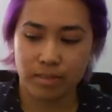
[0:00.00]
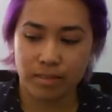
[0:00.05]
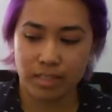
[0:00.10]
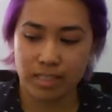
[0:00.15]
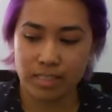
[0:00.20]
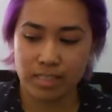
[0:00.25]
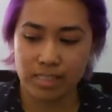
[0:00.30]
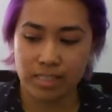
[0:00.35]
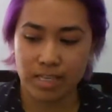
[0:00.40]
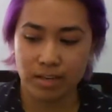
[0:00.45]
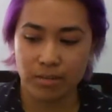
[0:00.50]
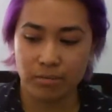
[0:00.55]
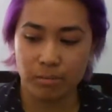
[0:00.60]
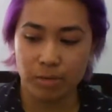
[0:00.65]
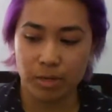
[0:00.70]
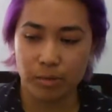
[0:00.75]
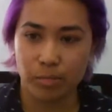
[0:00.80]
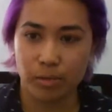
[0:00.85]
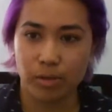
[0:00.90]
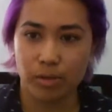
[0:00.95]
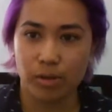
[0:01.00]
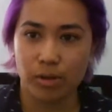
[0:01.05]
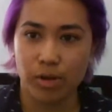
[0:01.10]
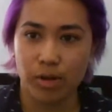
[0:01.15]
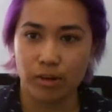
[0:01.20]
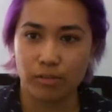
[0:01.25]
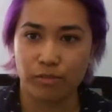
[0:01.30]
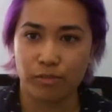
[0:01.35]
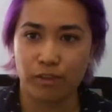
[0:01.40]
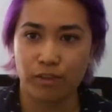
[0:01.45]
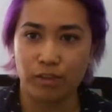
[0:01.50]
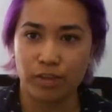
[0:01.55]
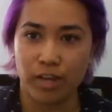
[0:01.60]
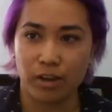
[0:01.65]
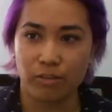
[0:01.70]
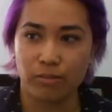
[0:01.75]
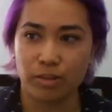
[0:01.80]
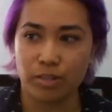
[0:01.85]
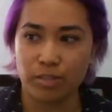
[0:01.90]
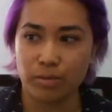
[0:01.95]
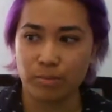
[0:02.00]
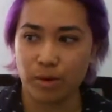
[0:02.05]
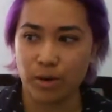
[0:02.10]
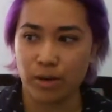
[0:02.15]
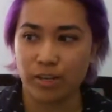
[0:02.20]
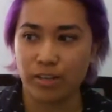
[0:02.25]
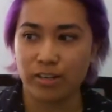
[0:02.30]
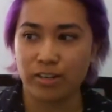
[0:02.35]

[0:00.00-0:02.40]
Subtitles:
Let's see. I'm going to pull a card for you now, Russian Party